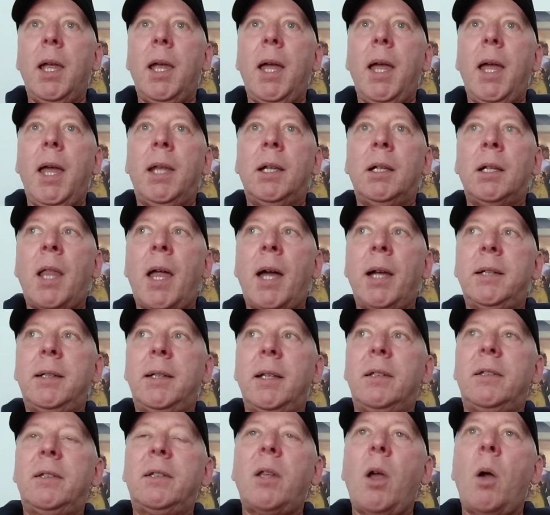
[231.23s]
and liked
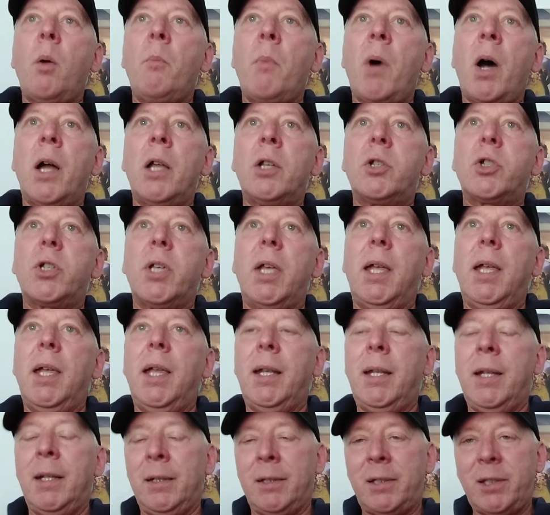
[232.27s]
it so much
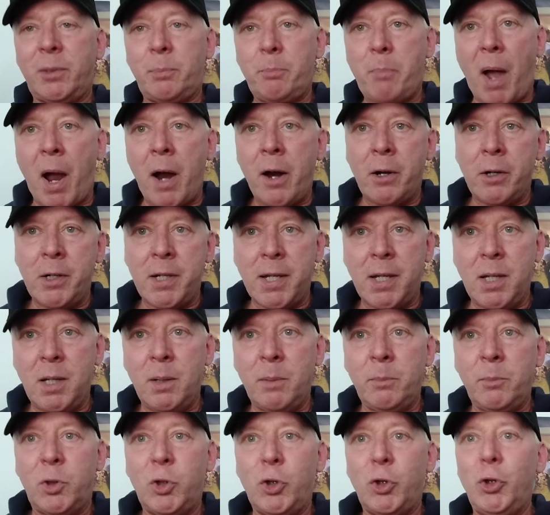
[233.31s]
it inspired
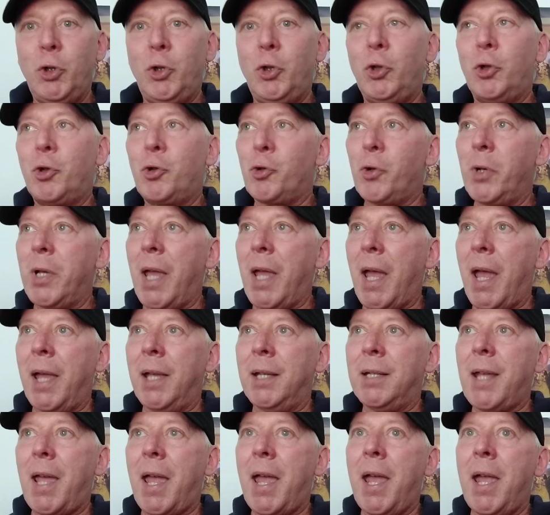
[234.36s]
him to
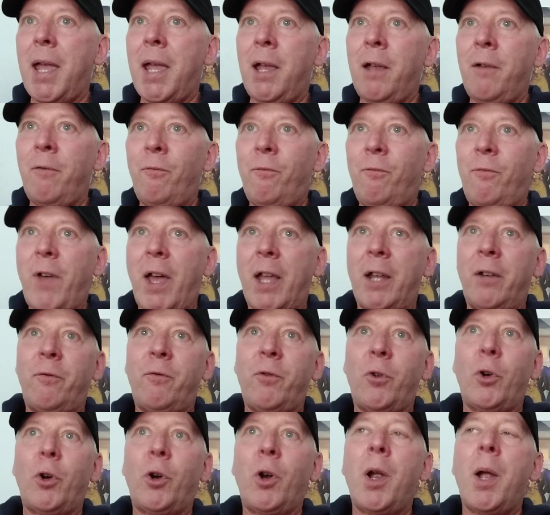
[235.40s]
create a
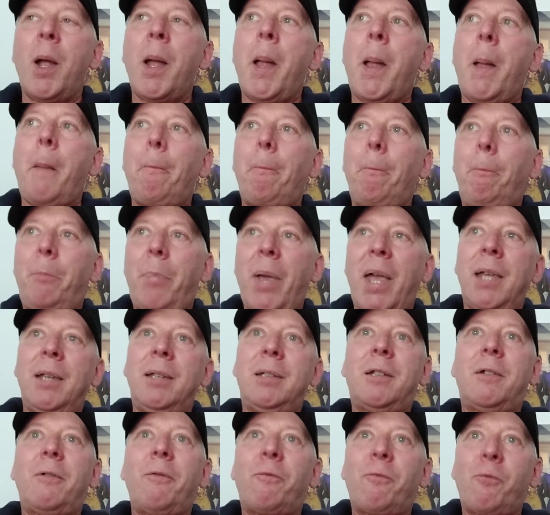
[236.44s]
vetiver
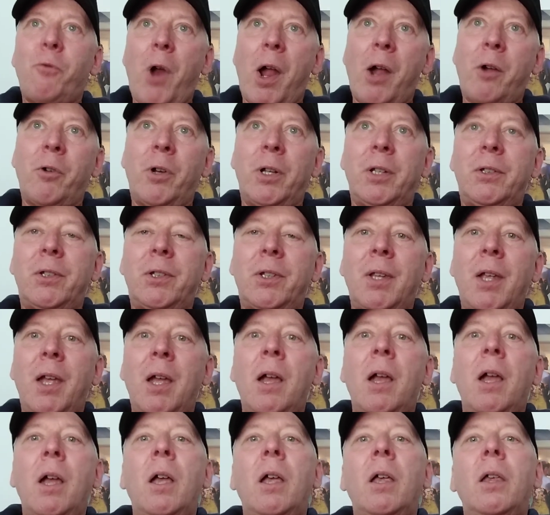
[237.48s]
based fragrance.
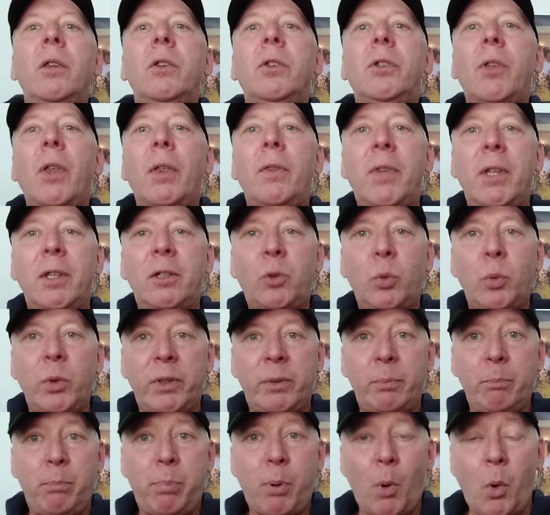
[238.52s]
So this was
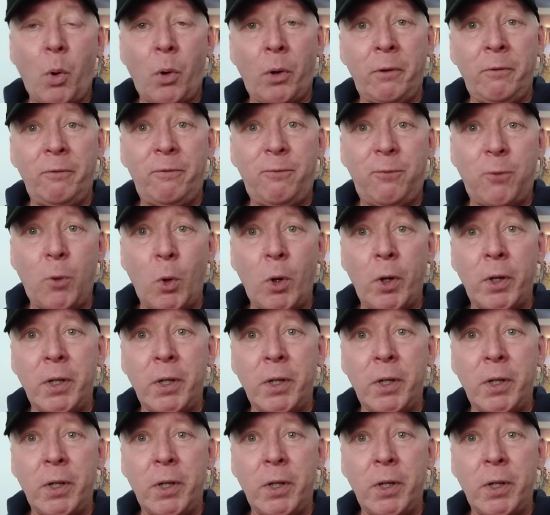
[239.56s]
born 4